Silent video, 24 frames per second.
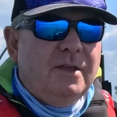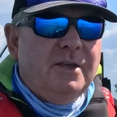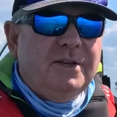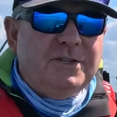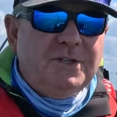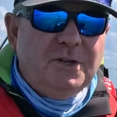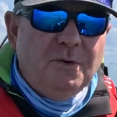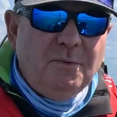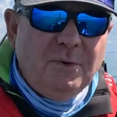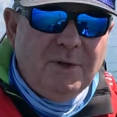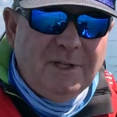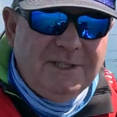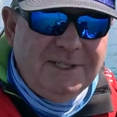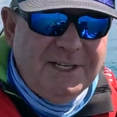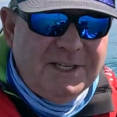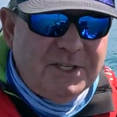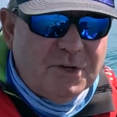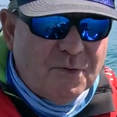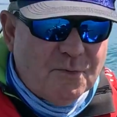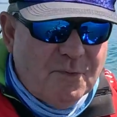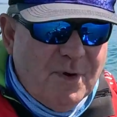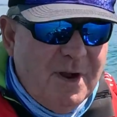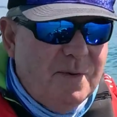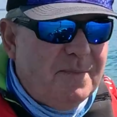You still will need
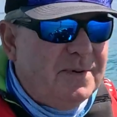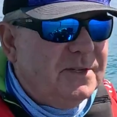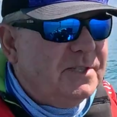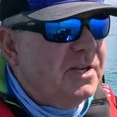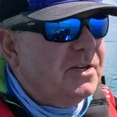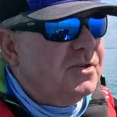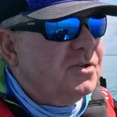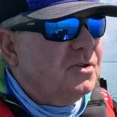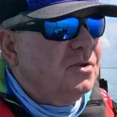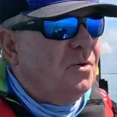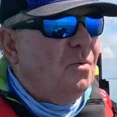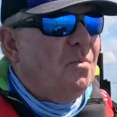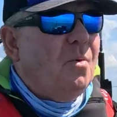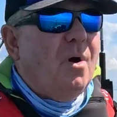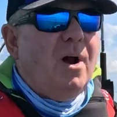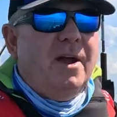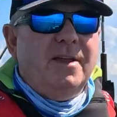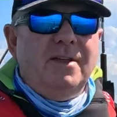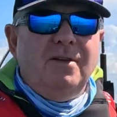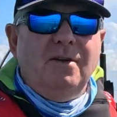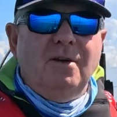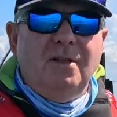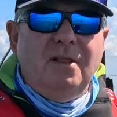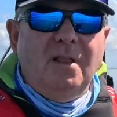to reposition or
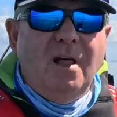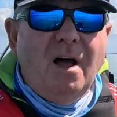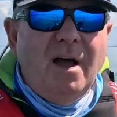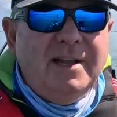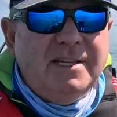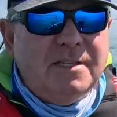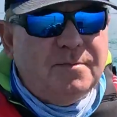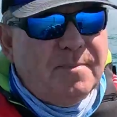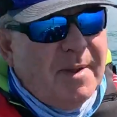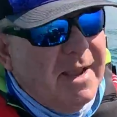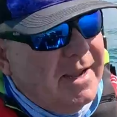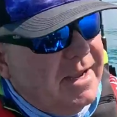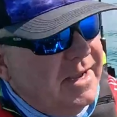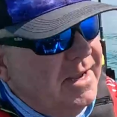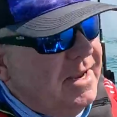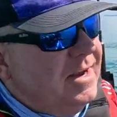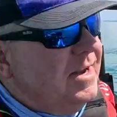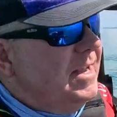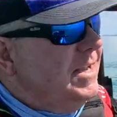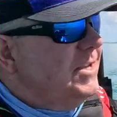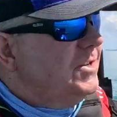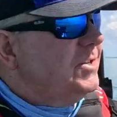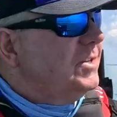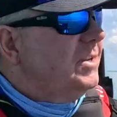wind your lines back
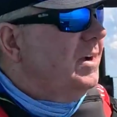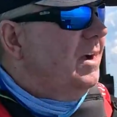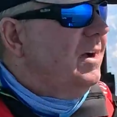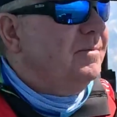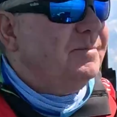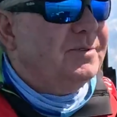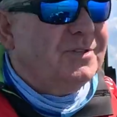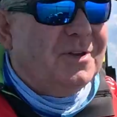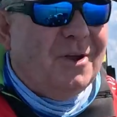in each time.